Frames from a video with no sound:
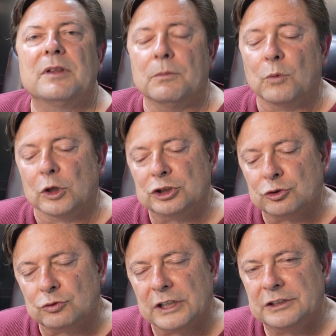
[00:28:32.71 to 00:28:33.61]
the more
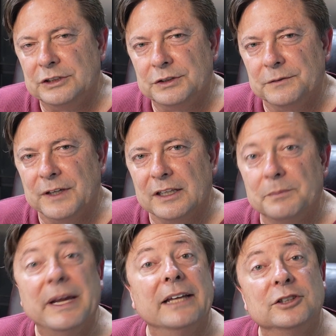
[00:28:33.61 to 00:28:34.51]
trust you
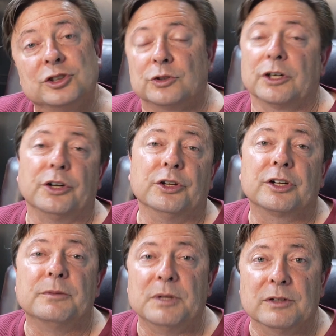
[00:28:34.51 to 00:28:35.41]
develop and the stronger your
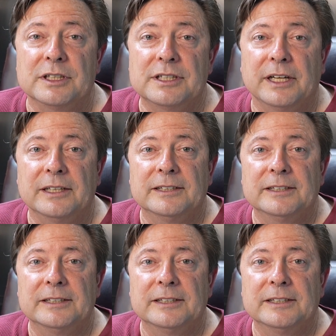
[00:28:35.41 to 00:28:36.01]
community.